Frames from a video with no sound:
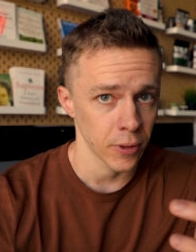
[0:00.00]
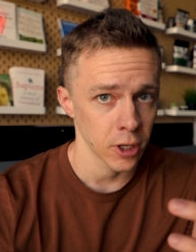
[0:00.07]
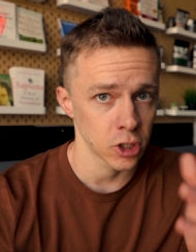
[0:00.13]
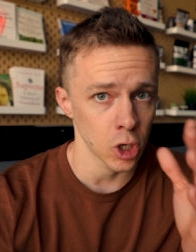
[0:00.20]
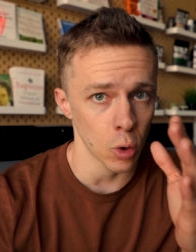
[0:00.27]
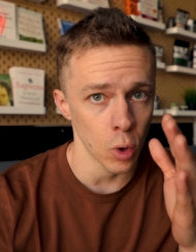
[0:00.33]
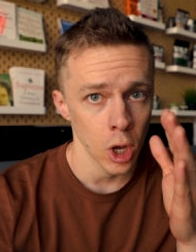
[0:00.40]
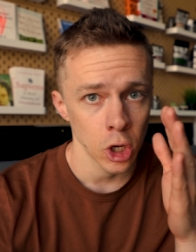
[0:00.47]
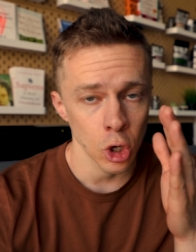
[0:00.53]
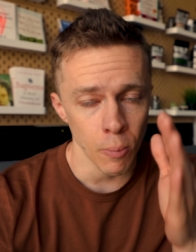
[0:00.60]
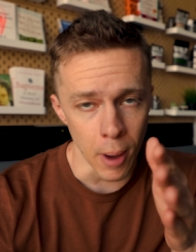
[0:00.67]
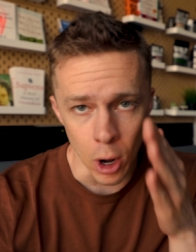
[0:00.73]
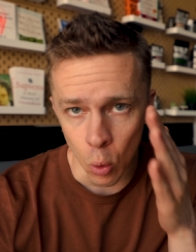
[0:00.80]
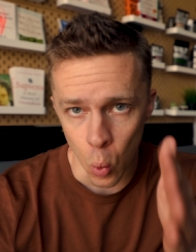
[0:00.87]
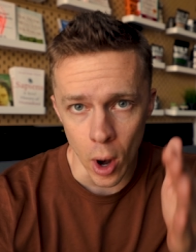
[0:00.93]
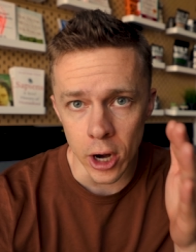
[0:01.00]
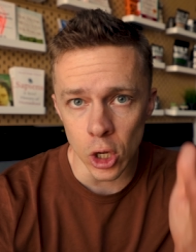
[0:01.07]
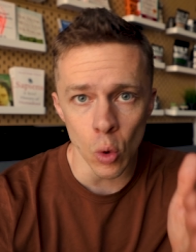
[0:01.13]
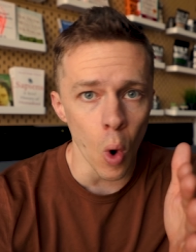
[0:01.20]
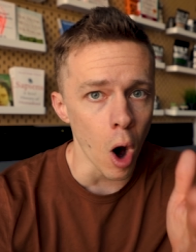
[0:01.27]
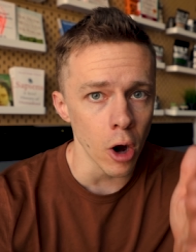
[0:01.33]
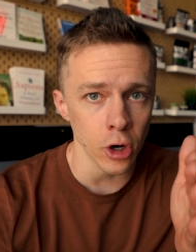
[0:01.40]
So, no matter where
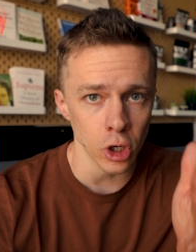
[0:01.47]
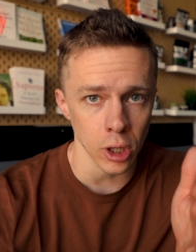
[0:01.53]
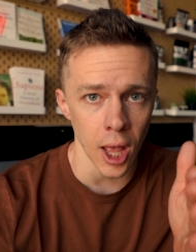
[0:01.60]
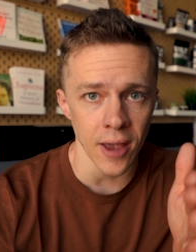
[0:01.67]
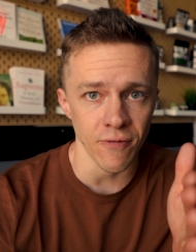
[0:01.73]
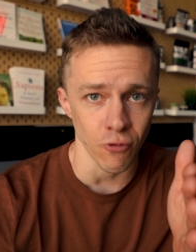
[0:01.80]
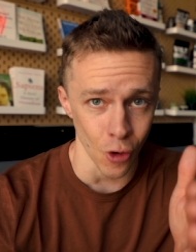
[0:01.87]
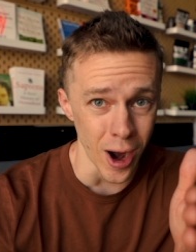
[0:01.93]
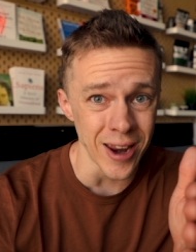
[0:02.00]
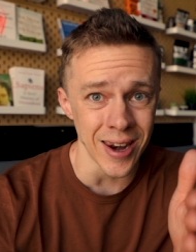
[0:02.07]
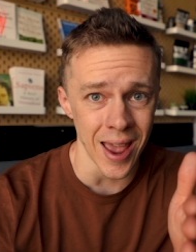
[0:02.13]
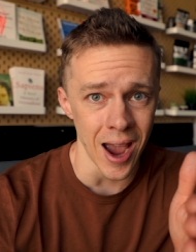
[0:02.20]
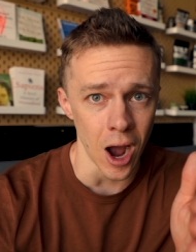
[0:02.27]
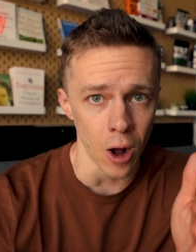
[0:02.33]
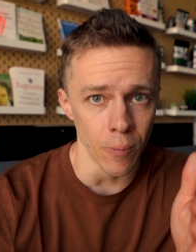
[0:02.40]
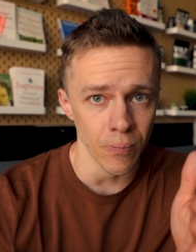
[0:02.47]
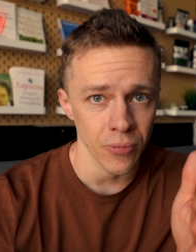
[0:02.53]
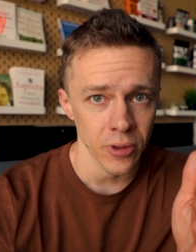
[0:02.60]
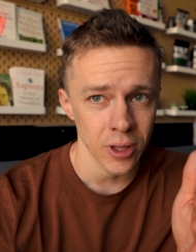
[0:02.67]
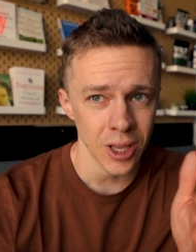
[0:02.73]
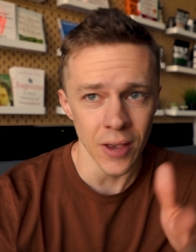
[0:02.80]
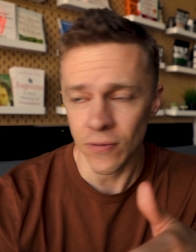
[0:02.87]
you are in your life right now,
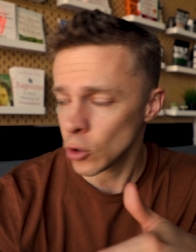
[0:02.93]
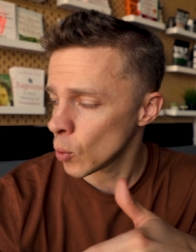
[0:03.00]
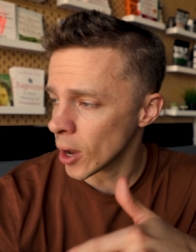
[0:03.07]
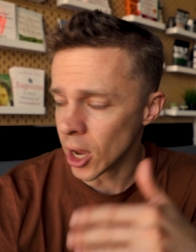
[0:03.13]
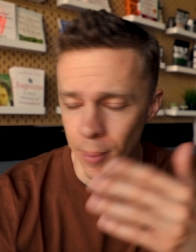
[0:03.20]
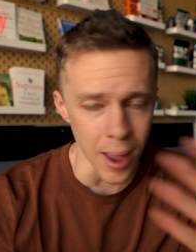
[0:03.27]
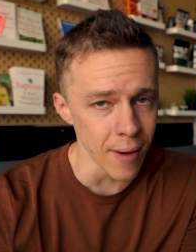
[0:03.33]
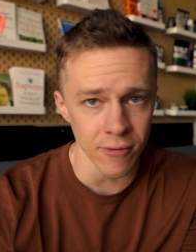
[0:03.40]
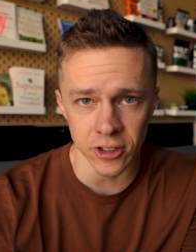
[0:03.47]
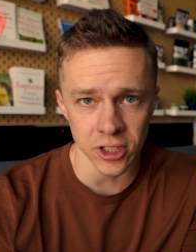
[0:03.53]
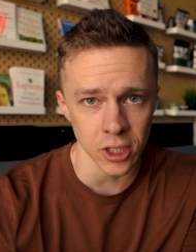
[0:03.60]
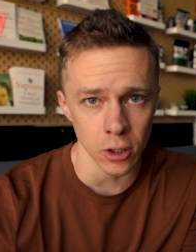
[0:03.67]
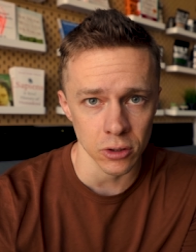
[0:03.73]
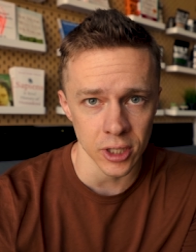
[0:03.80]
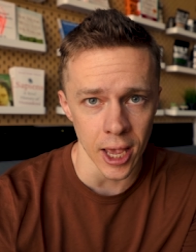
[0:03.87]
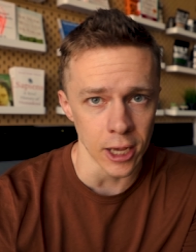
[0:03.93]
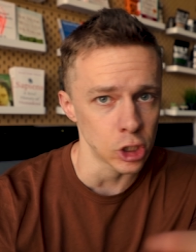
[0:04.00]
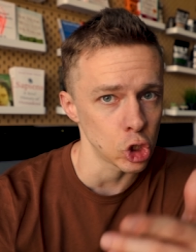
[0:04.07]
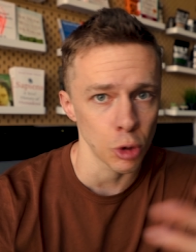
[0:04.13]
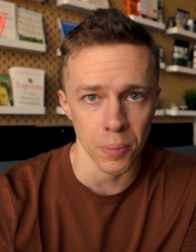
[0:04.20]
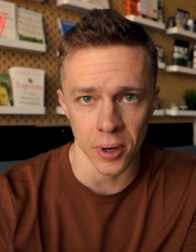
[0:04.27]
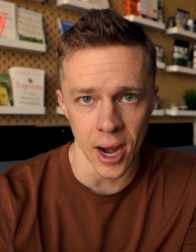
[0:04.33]
if you wake up every single day
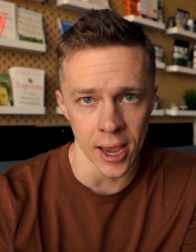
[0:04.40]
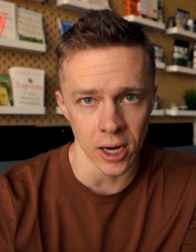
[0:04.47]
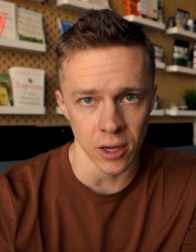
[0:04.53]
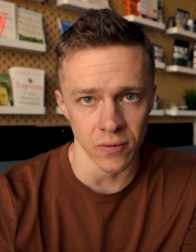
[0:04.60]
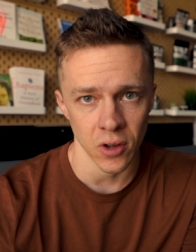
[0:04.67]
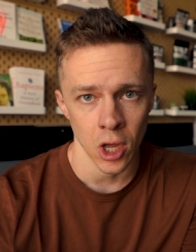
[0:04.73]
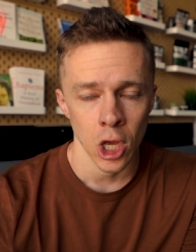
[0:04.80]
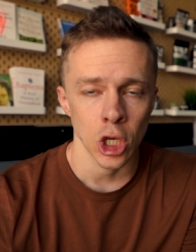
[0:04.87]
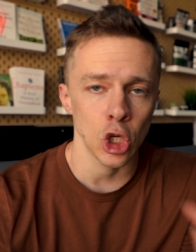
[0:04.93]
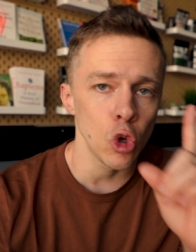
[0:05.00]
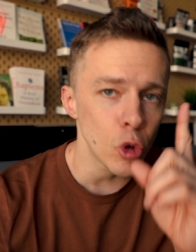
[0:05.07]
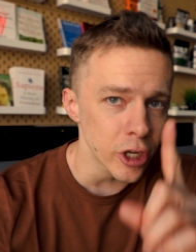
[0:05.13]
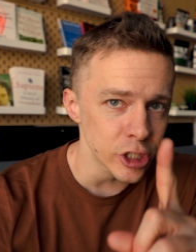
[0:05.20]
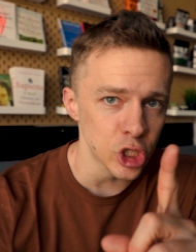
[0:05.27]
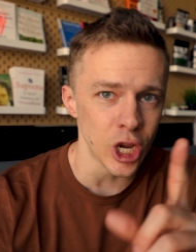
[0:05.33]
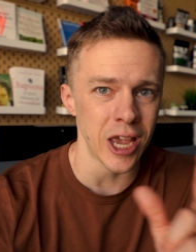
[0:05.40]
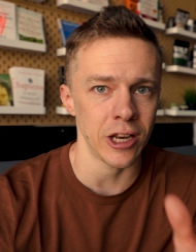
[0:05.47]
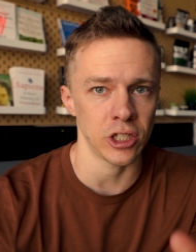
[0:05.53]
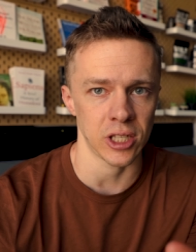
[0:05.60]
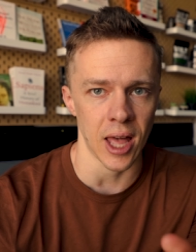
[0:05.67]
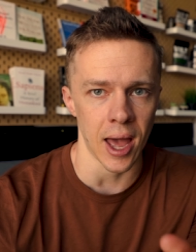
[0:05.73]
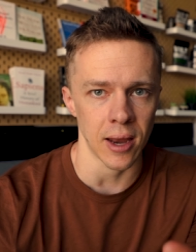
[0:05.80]
super negative, you can
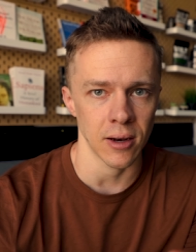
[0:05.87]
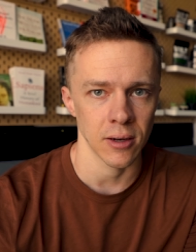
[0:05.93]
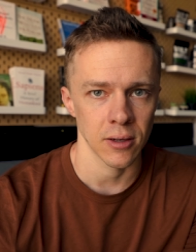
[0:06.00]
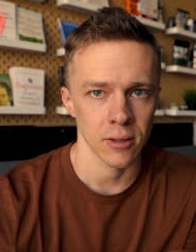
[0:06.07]
change that.